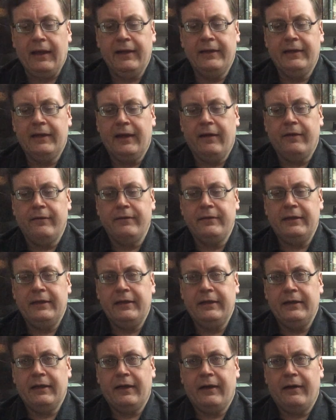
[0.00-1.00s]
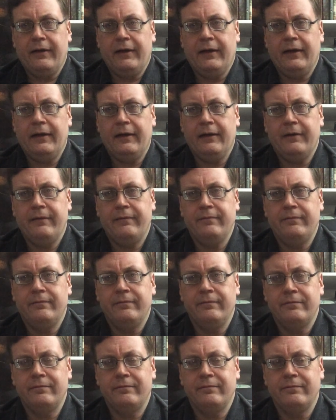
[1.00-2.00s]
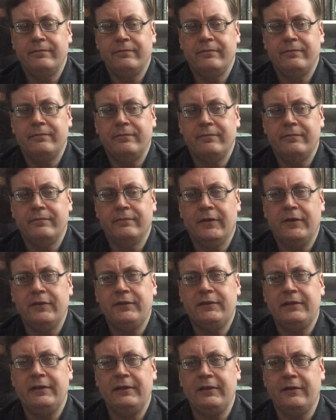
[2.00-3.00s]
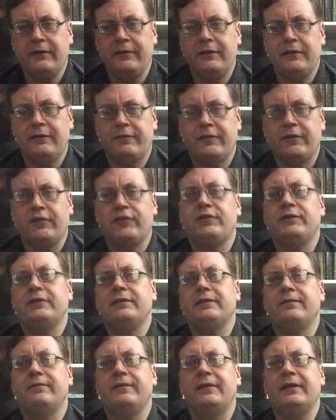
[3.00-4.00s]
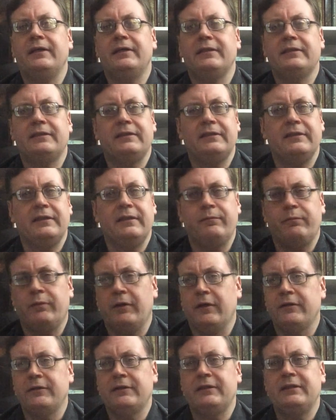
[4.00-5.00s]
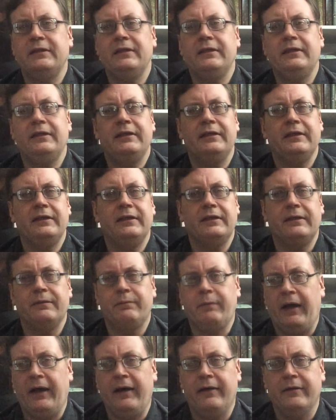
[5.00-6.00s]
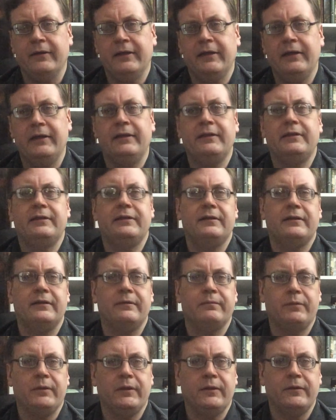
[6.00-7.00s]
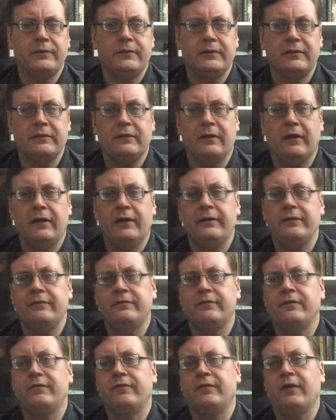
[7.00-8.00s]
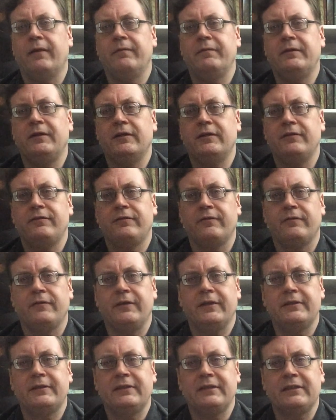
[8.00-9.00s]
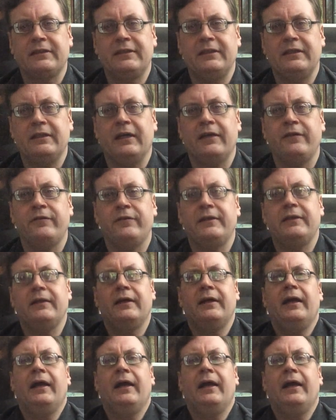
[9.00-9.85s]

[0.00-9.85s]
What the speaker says: Now the most of the earlier versions of this in Percy and the ballads, the prose life of Robin Hood from around 1600,